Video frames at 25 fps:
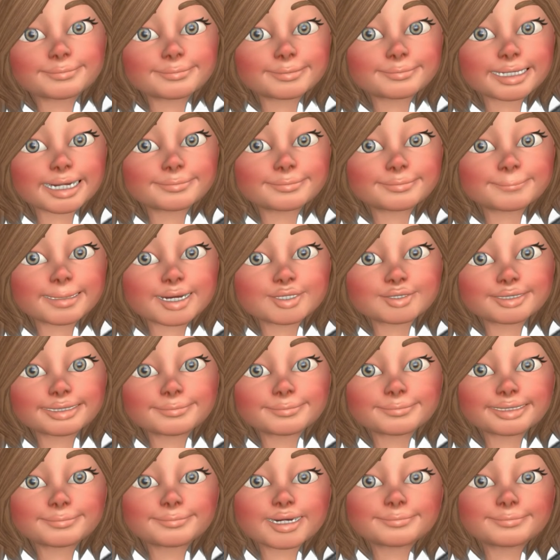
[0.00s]
that has been
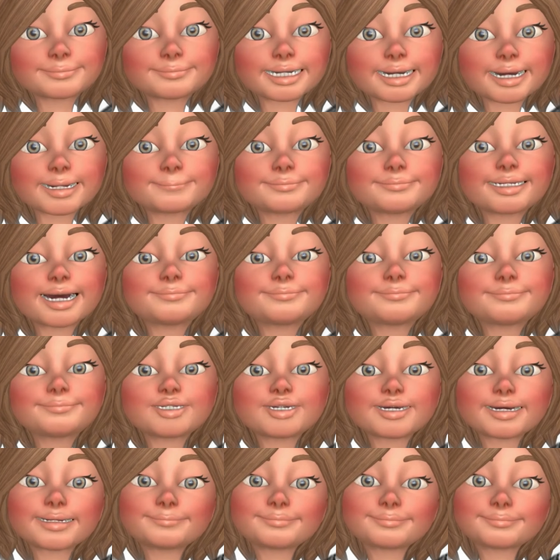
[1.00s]
used over thousands of
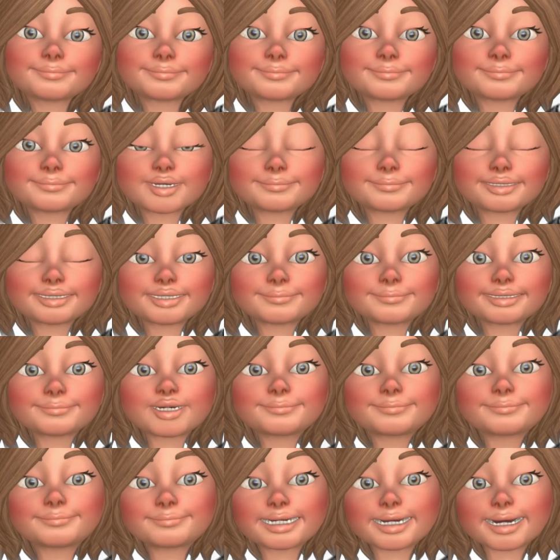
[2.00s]
years, to puncture
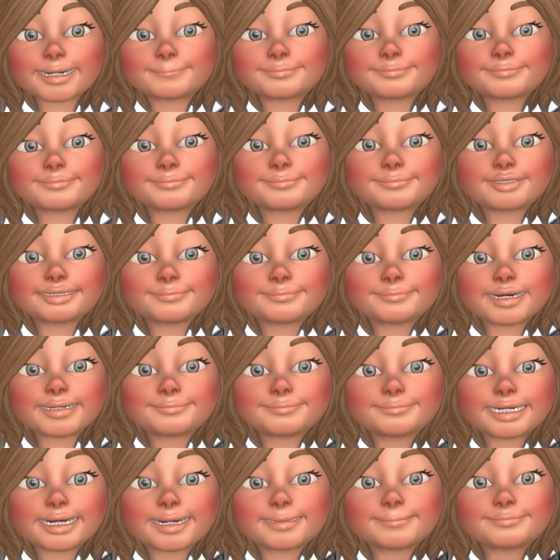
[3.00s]
the skin and
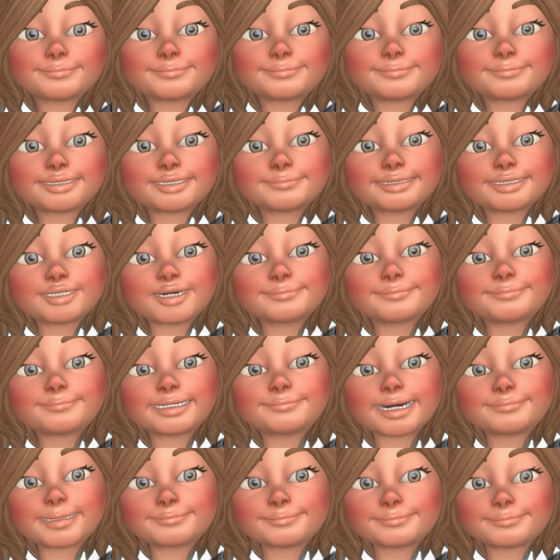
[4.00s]
implement the pigment
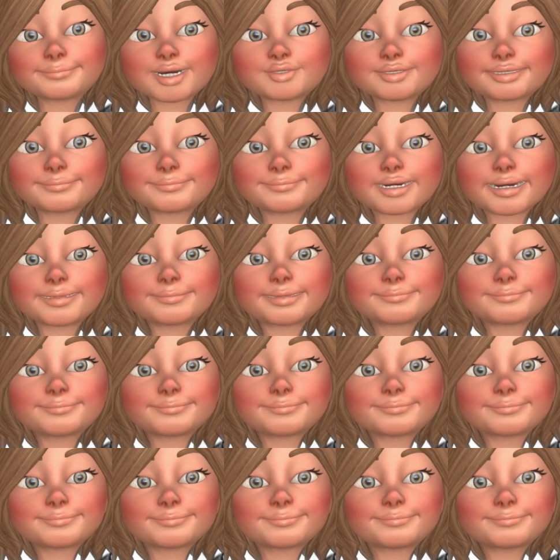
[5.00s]
into the skin cells.